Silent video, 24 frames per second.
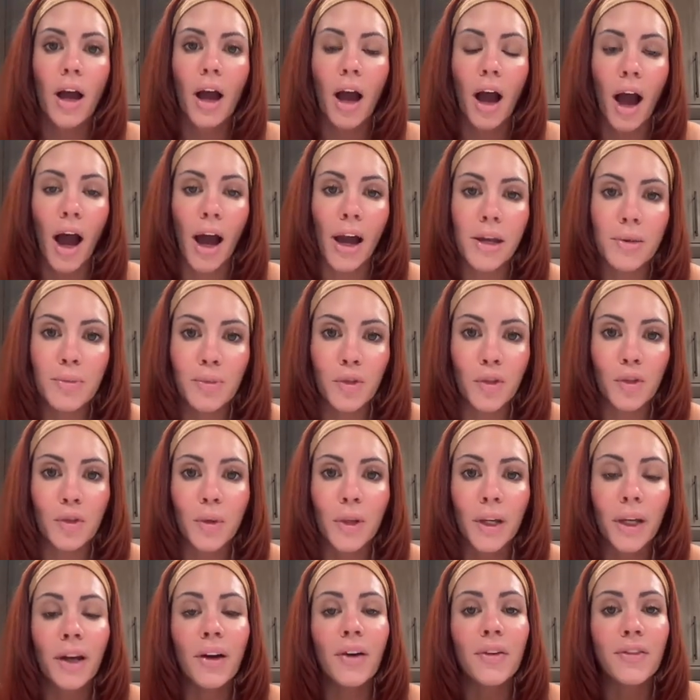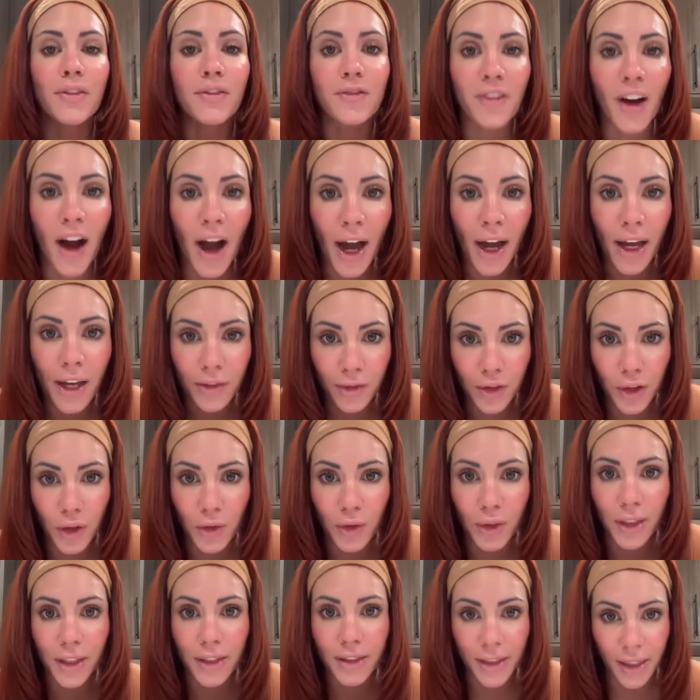I'm doing 5
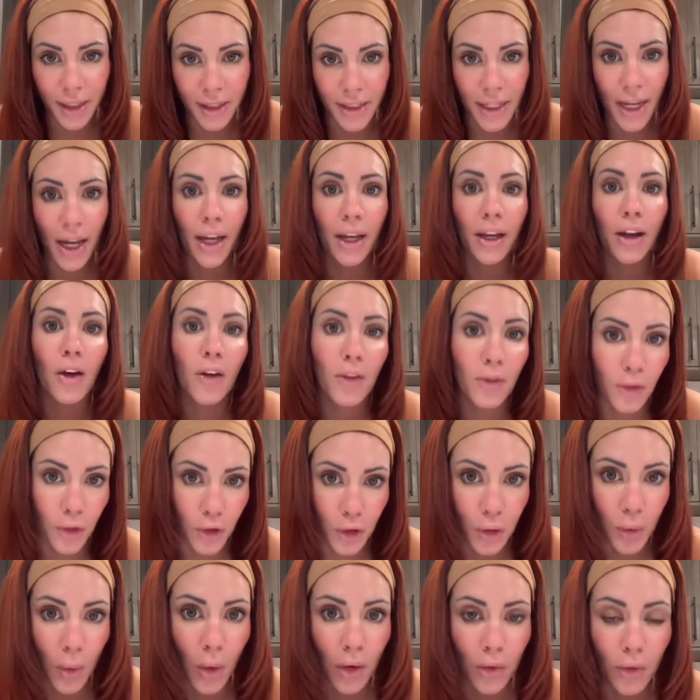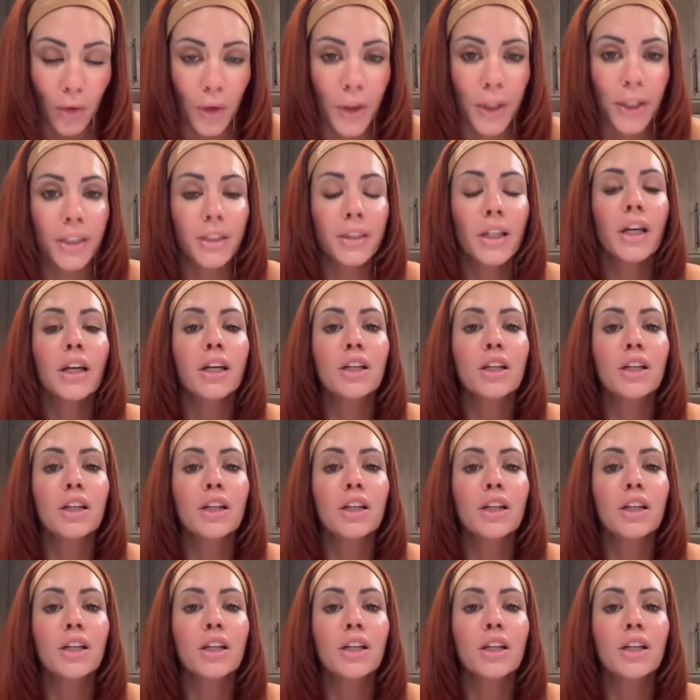units a day for 12 weeks,